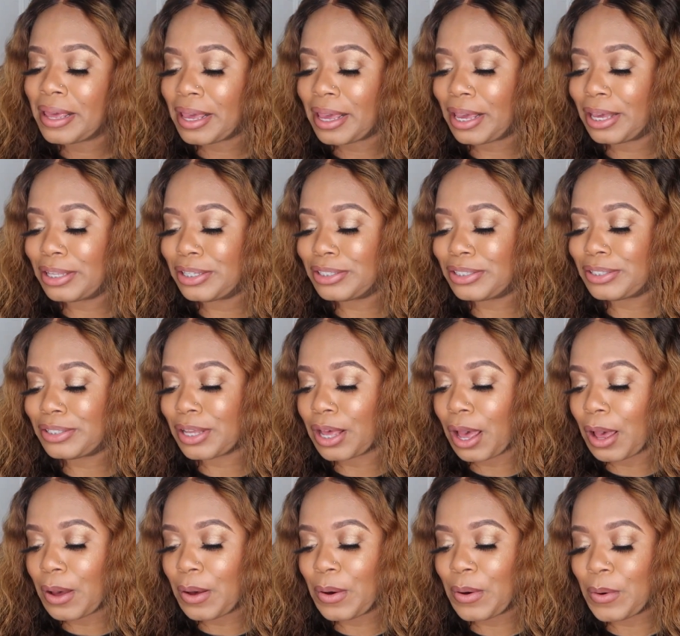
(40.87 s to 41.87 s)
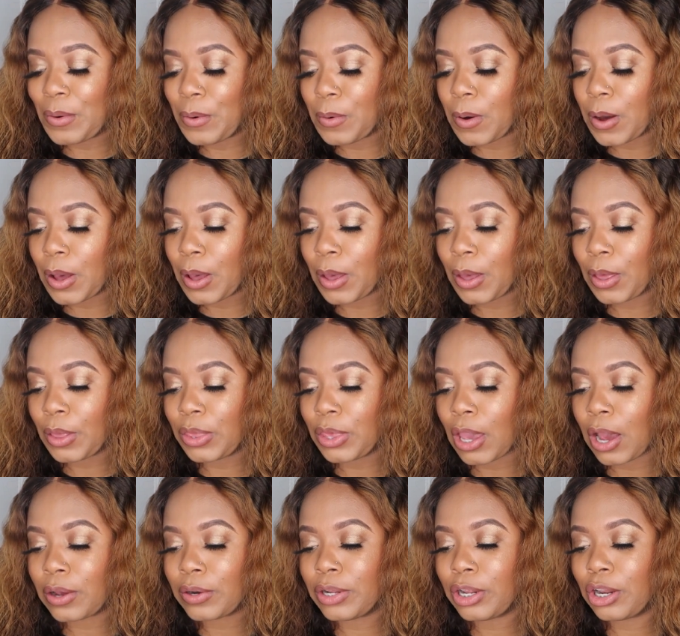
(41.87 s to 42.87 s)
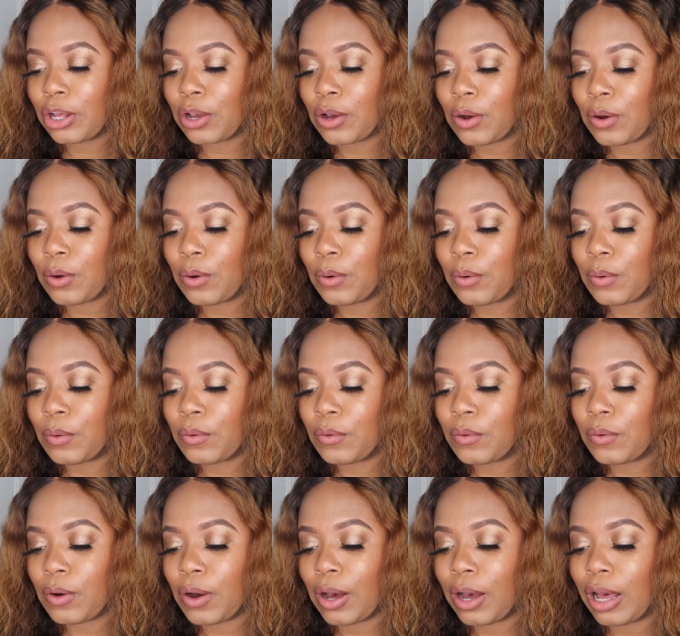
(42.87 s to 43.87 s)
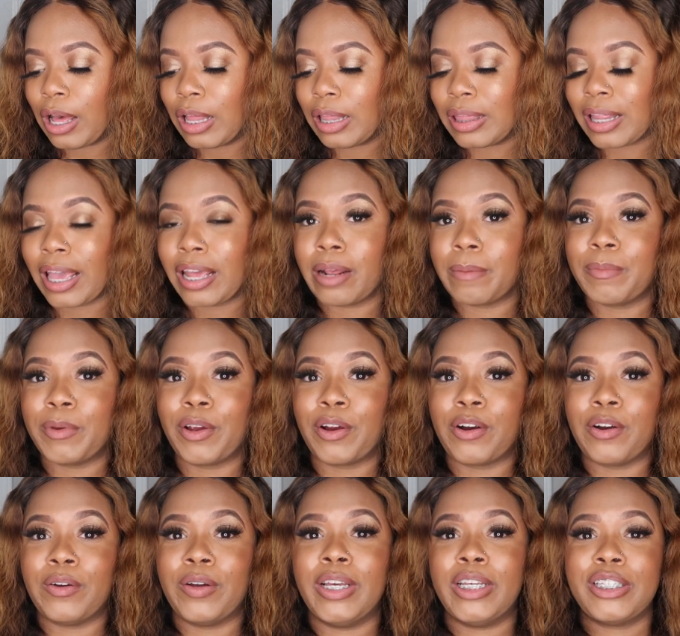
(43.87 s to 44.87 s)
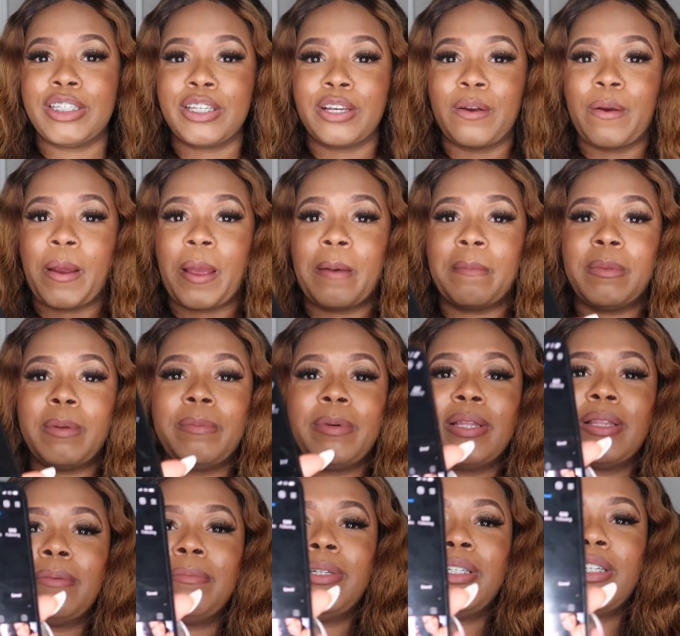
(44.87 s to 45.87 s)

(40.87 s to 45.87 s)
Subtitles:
And so y'all need to go light up your girl Instagram. Let